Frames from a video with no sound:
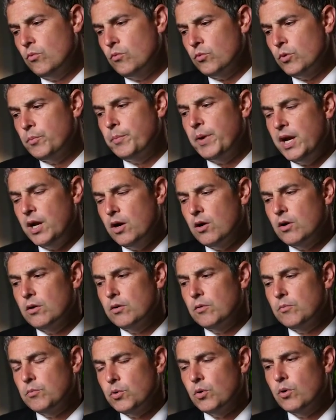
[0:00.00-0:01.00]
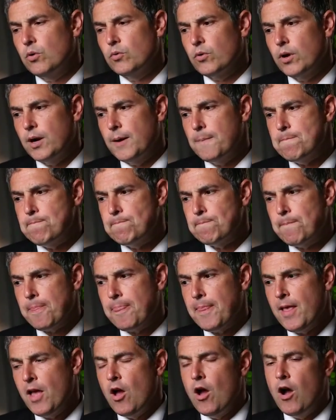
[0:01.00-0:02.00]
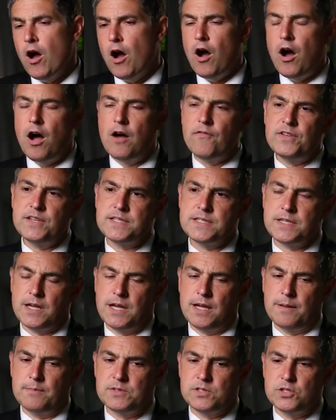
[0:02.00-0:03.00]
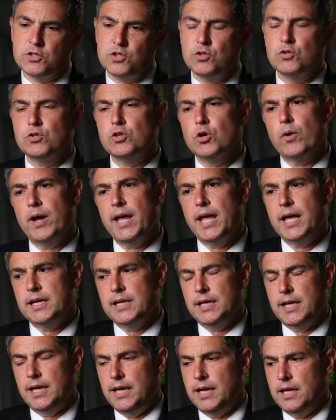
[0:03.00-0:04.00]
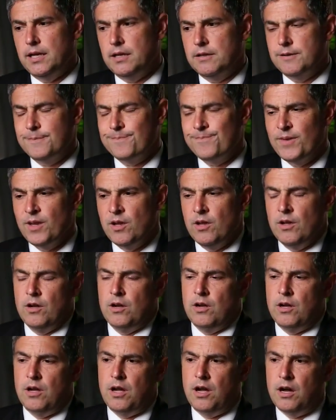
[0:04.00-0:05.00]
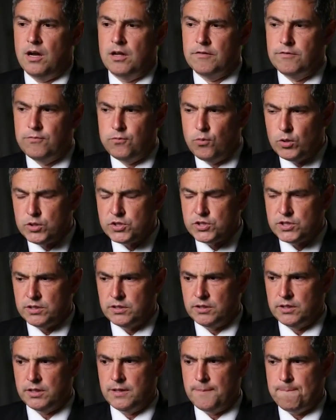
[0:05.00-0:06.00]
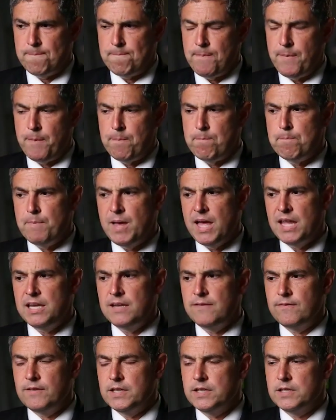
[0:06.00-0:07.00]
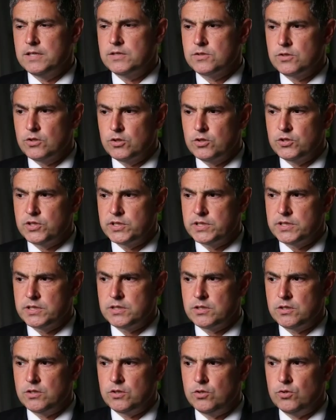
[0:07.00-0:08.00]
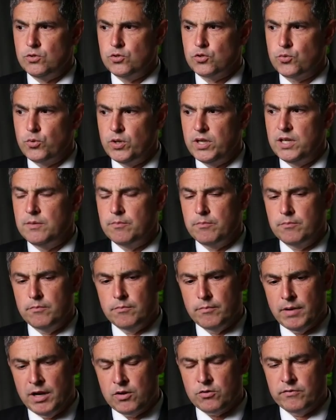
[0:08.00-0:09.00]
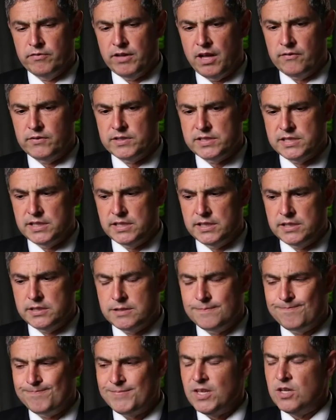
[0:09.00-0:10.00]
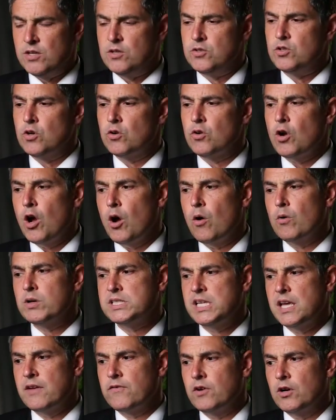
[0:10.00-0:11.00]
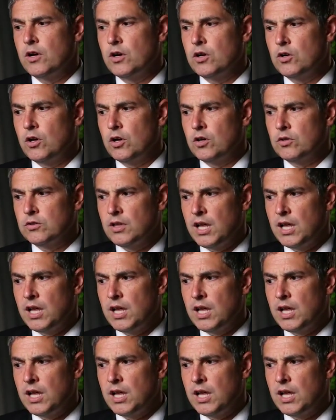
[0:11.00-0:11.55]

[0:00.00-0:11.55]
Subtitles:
repair program. Oftentimes, the two go hand in hand. Unfortunately, many of the surgeons who treat mitral valve disease don't always have a